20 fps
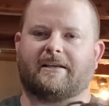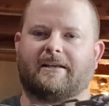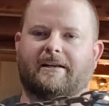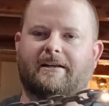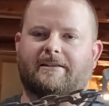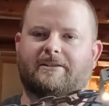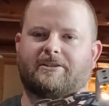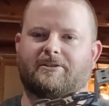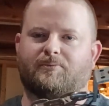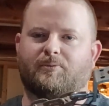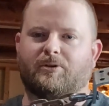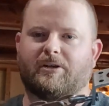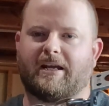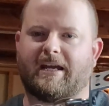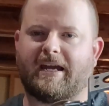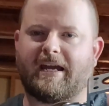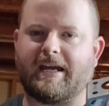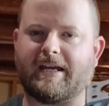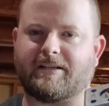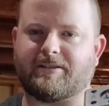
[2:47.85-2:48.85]
and I just put a
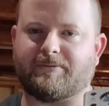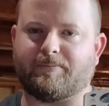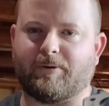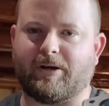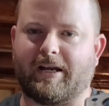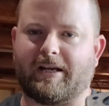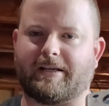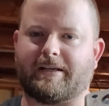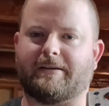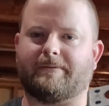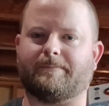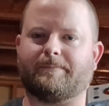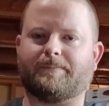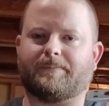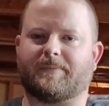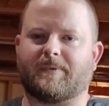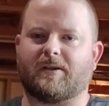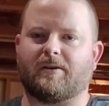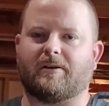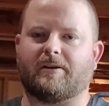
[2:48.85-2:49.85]
Hags bracket
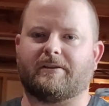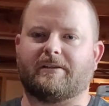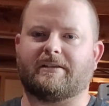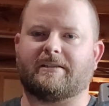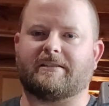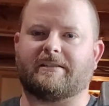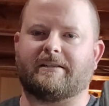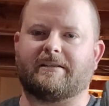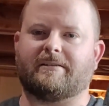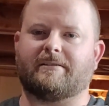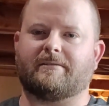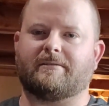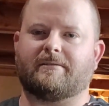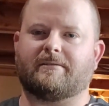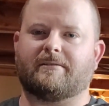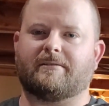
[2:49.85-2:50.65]
on this end.